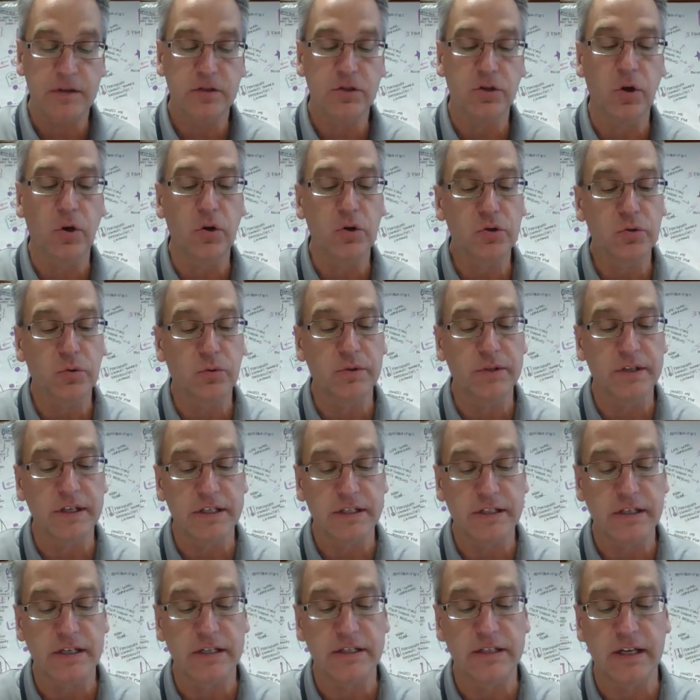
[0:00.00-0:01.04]
Social
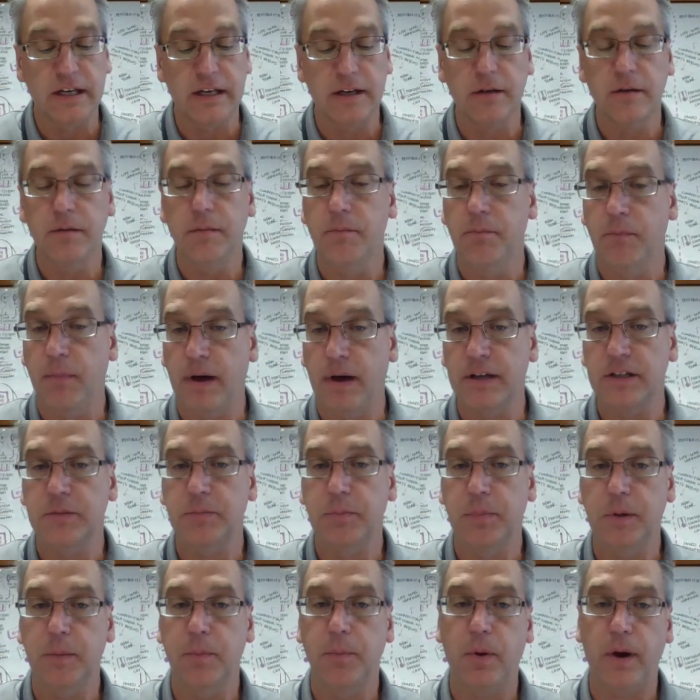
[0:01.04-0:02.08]
distancing
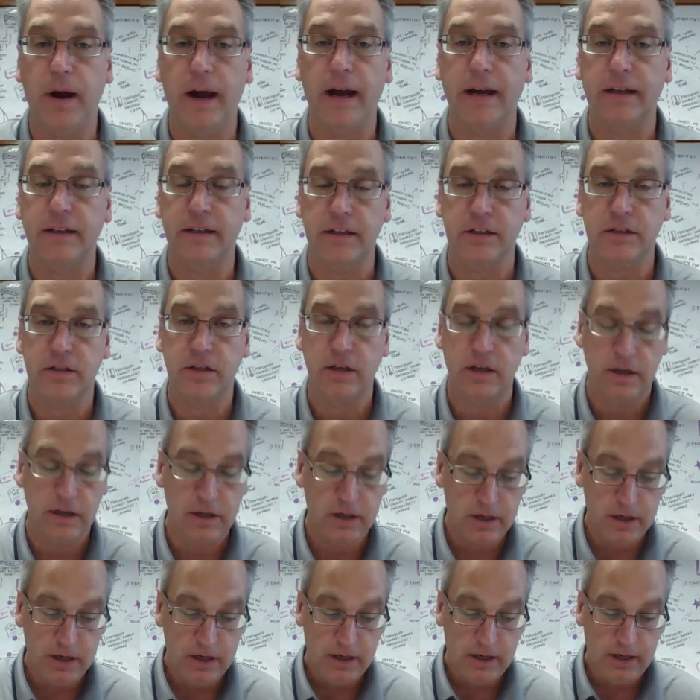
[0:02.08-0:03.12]
must be practiced.
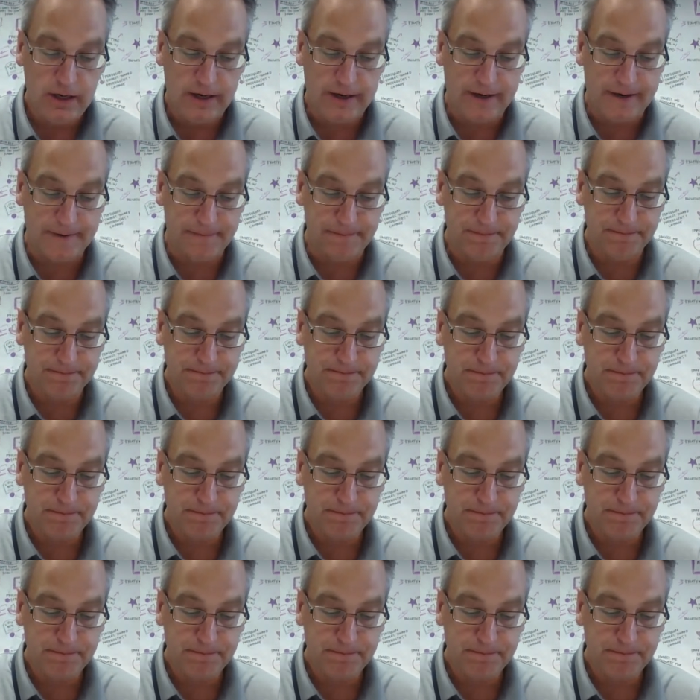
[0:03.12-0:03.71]
Um,